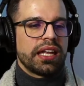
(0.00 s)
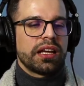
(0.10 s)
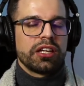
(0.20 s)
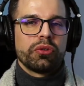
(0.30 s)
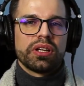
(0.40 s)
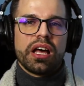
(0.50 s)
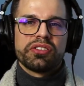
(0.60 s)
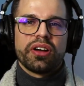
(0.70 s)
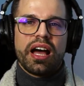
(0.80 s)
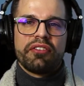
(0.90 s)
you will
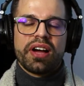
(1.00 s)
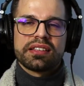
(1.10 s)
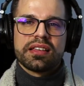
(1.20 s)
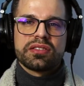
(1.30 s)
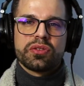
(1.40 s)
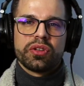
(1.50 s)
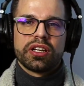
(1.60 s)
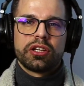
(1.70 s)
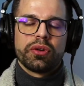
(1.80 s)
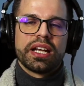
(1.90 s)
also have access to the
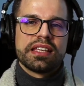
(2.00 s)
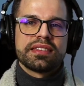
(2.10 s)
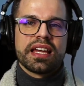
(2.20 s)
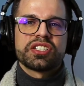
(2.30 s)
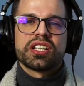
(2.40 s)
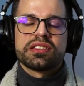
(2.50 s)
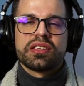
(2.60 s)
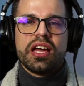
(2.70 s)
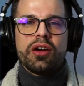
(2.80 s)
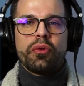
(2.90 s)
Q&A sessions
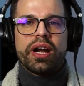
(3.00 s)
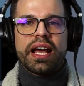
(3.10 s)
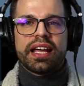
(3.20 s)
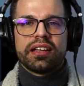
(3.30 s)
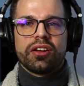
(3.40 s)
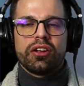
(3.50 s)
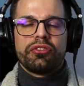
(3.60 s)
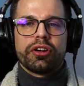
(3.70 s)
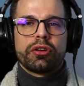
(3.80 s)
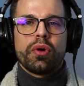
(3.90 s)
where I get all of
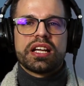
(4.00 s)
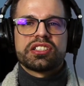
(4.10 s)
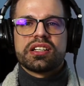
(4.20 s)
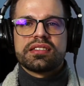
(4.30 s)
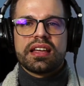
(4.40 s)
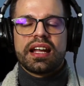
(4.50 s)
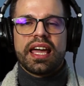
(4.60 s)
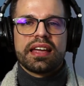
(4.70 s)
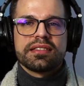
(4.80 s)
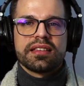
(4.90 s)
your questions and I
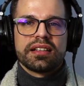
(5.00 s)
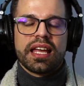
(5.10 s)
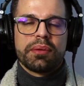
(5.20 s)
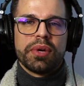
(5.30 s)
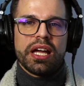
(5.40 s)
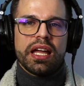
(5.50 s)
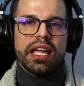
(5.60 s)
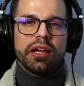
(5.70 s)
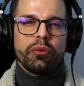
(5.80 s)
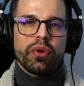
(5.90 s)
answer them
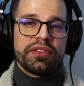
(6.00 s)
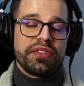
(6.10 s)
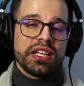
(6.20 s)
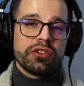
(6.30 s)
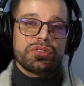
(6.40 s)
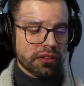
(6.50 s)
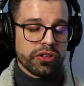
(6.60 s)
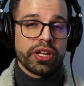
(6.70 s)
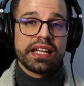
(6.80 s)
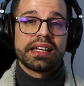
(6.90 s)
with videos so
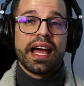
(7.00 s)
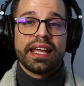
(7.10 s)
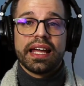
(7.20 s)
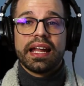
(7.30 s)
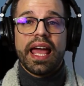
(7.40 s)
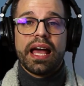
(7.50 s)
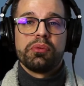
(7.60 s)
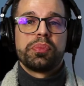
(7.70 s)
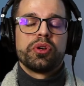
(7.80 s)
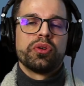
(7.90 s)
that I can
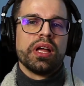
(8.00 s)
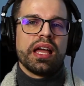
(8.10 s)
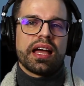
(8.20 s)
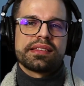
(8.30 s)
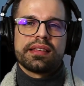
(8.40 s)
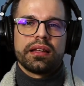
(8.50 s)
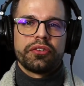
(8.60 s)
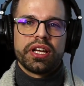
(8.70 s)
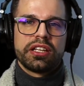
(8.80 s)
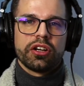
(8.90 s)
help you
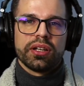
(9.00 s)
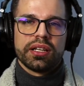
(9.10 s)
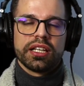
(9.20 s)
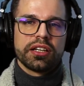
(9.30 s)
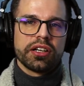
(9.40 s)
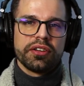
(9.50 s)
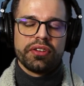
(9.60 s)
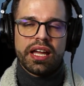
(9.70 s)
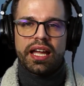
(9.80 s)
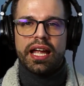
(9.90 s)
accelerate your learning curve
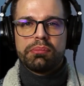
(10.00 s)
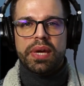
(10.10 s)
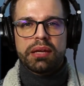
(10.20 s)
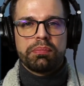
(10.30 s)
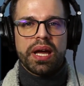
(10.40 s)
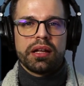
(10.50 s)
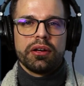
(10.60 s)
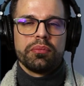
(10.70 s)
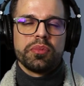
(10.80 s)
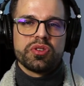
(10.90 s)
and make better
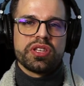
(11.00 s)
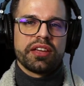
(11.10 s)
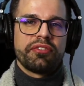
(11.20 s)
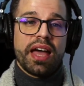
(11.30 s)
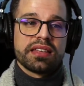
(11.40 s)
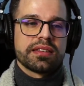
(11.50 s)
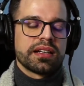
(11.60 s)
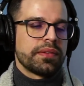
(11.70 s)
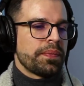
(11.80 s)
music faster.